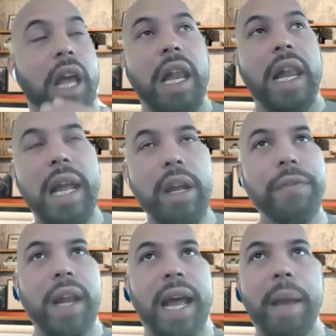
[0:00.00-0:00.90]
a leg of
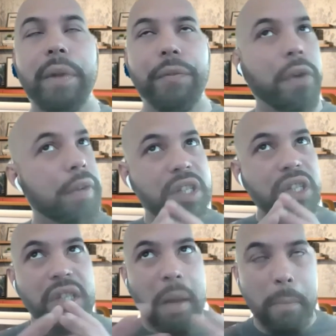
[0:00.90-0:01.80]
lamb, very
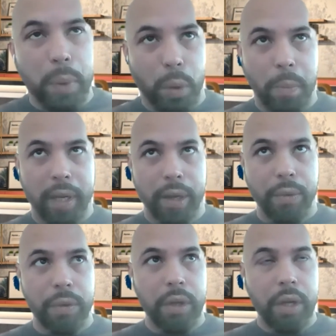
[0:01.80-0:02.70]
simple
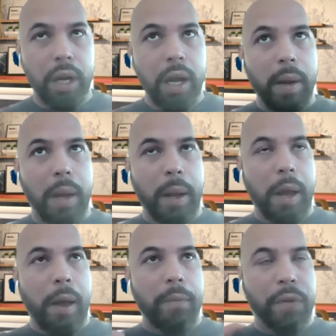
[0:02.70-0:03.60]
meal,
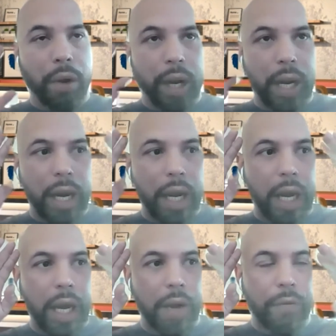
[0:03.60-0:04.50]
very
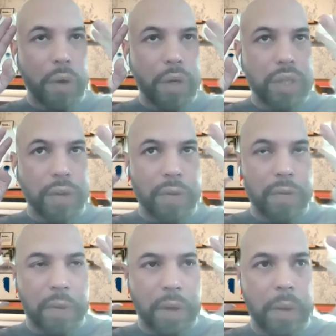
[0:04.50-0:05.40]

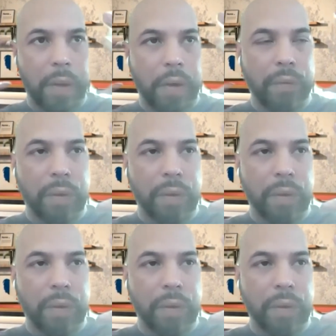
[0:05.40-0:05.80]
evocative of